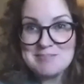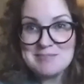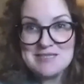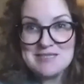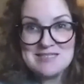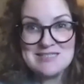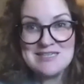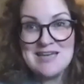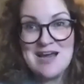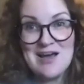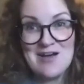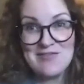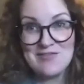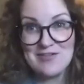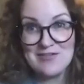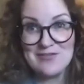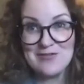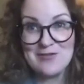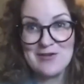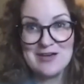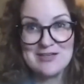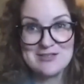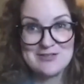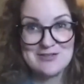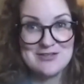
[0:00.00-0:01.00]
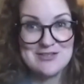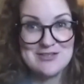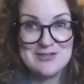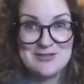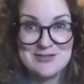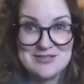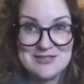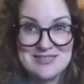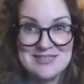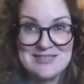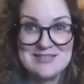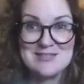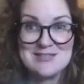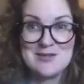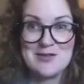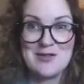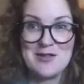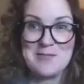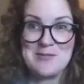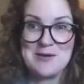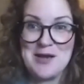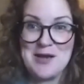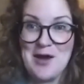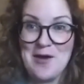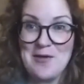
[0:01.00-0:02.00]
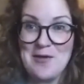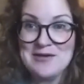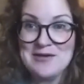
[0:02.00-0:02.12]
to snuff if you guys are interested. So let me know.